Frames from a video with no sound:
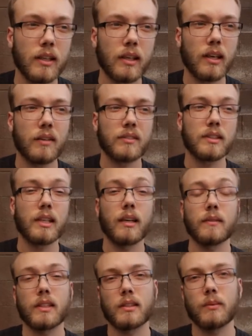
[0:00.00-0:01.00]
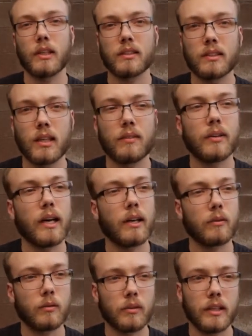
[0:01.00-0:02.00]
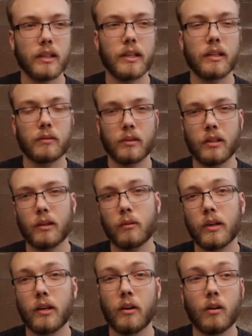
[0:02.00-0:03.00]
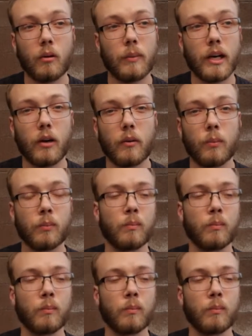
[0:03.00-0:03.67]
and oftentimes that's about stuff I really, really want to know about.